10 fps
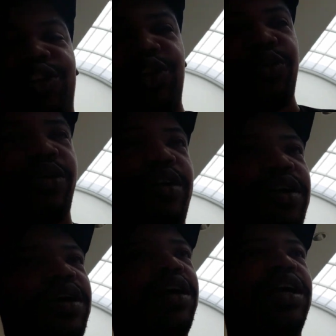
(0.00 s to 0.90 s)
to do.
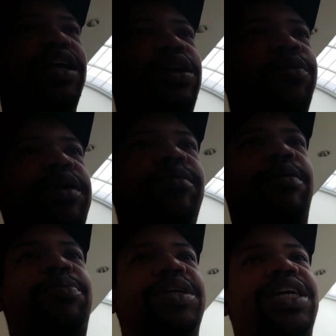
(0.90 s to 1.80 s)
Get rid of
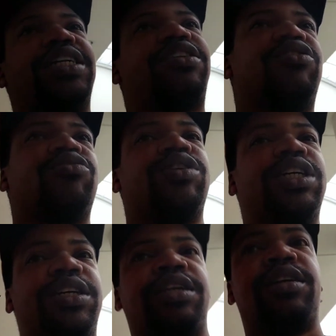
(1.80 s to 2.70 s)
my PS3,